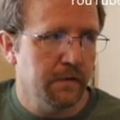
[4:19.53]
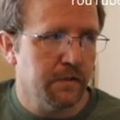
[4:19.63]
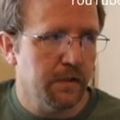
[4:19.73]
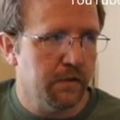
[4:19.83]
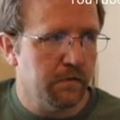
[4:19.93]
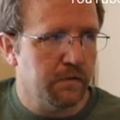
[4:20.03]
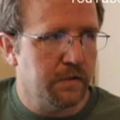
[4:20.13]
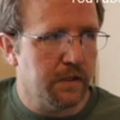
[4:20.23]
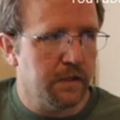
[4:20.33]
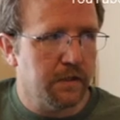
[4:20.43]
So
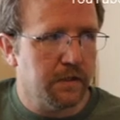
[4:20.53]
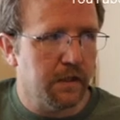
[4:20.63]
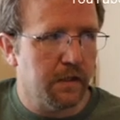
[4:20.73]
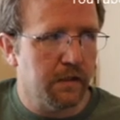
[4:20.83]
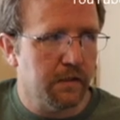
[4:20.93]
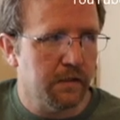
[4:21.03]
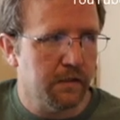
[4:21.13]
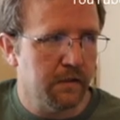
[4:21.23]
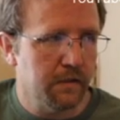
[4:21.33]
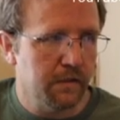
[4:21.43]
D, D,
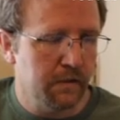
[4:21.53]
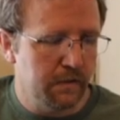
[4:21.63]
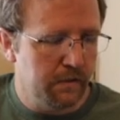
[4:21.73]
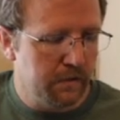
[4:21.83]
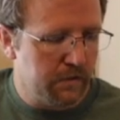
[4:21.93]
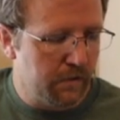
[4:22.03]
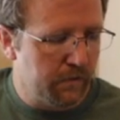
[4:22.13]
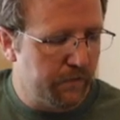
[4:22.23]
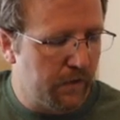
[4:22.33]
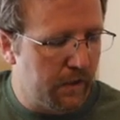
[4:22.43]

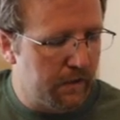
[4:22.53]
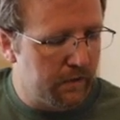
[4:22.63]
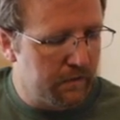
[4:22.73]
3rd fret.